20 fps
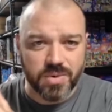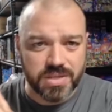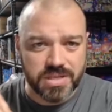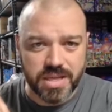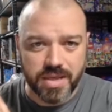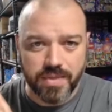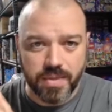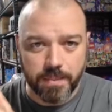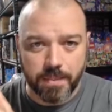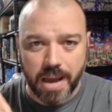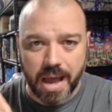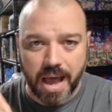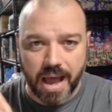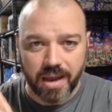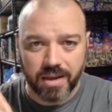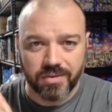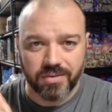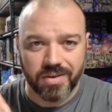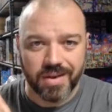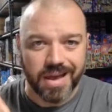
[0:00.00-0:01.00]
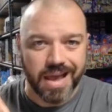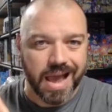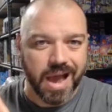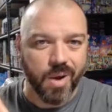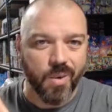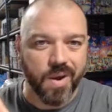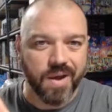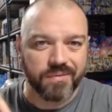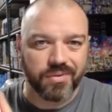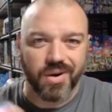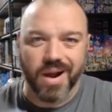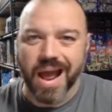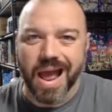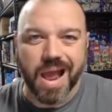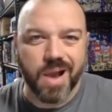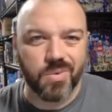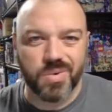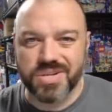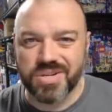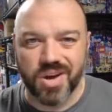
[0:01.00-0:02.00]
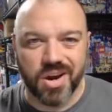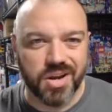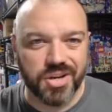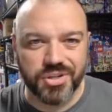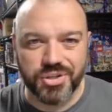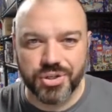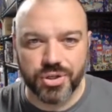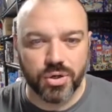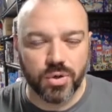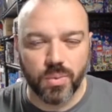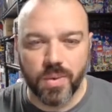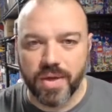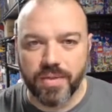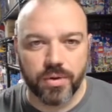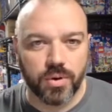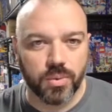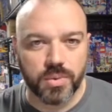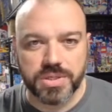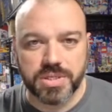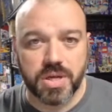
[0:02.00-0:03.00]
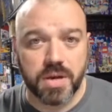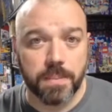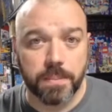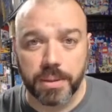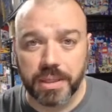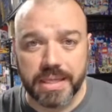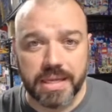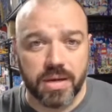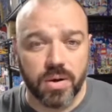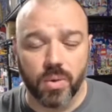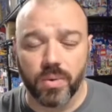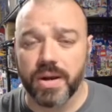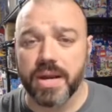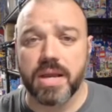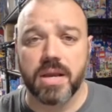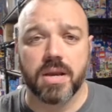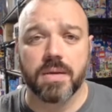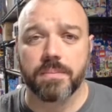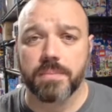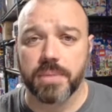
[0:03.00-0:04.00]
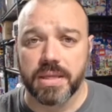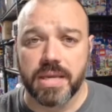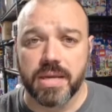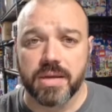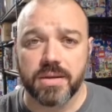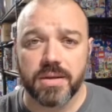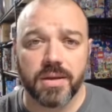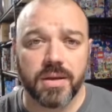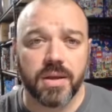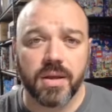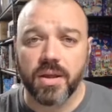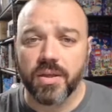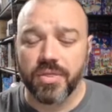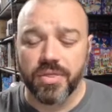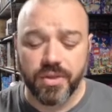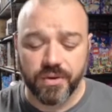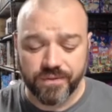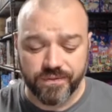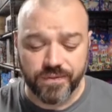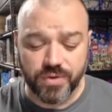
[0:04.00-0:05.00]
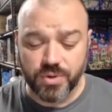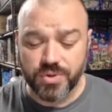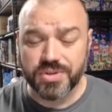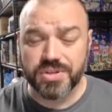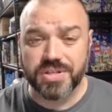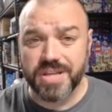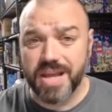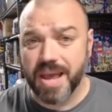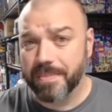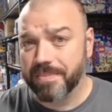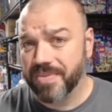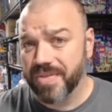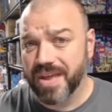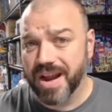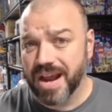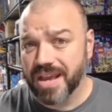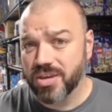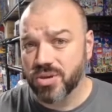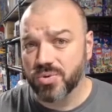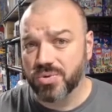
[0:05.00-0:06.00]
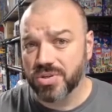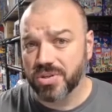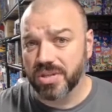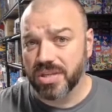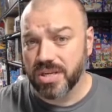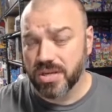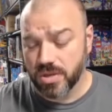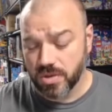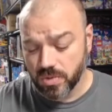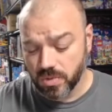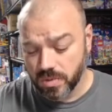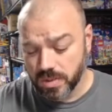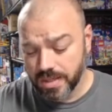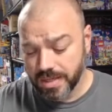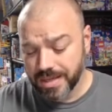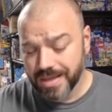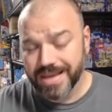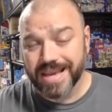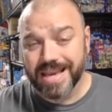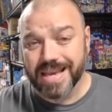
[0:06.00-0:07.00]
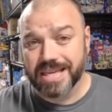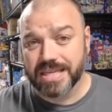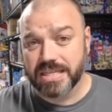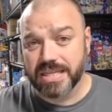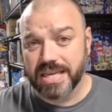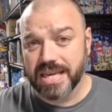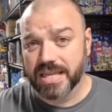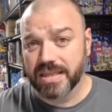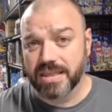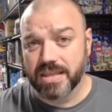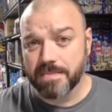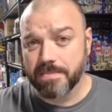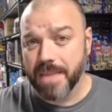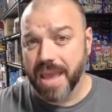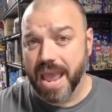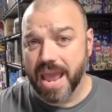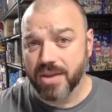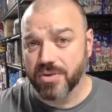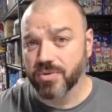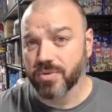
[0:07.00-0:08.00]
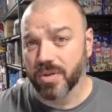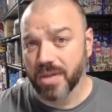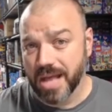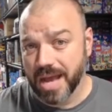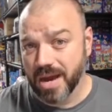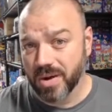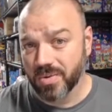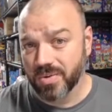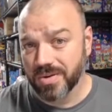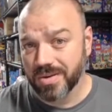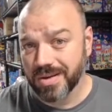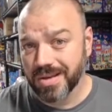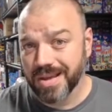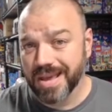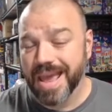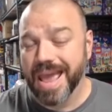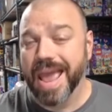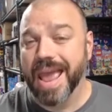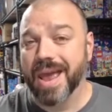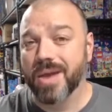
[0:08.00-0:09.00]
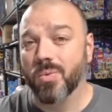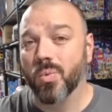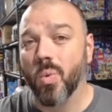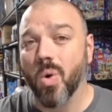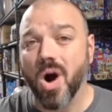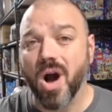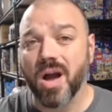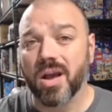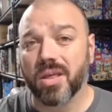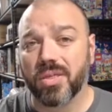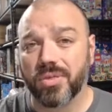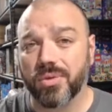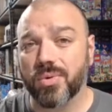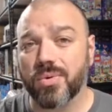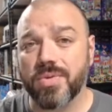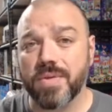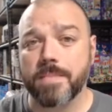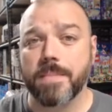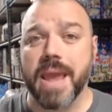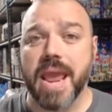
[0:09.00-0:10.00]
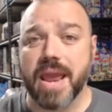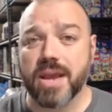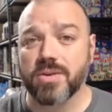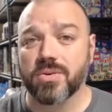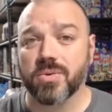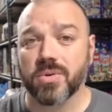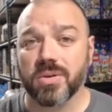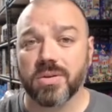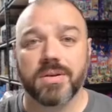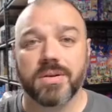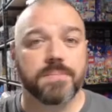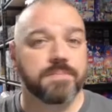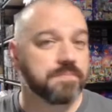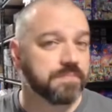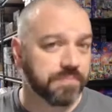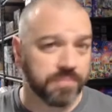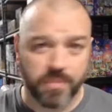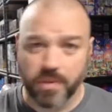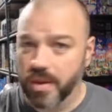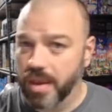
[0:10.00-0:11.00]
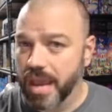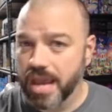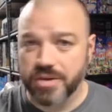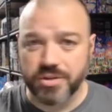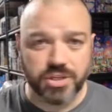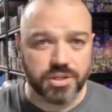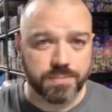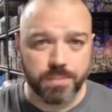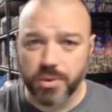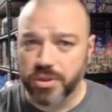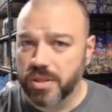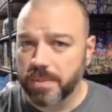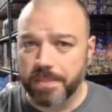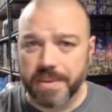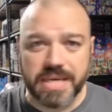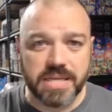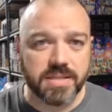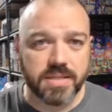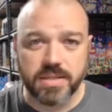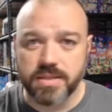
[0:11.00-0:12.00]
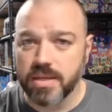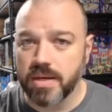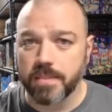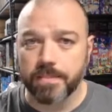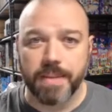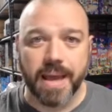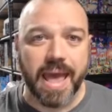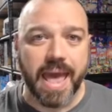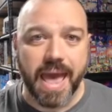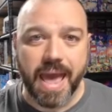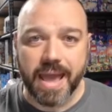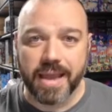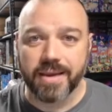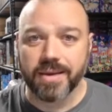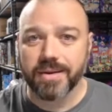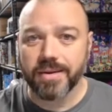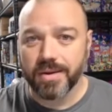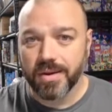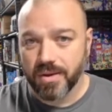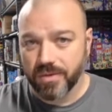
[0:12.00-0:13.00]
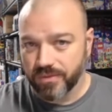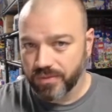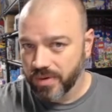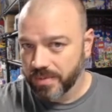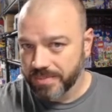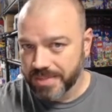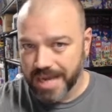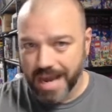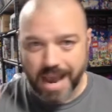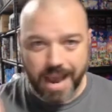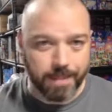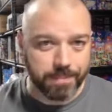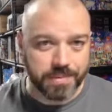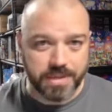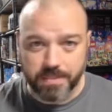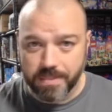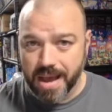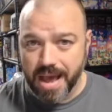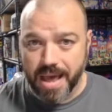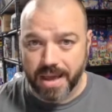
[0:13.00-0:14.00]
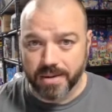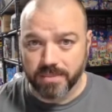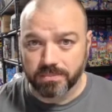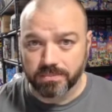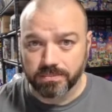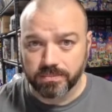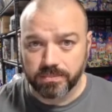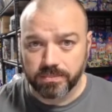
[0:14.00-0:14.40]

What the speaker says: was in the box. However, I was unsure whether it was complete or incomplete. The first step that I usually do is get the manual out and walk through the manual and just put the pieces in a bag from top to bottom.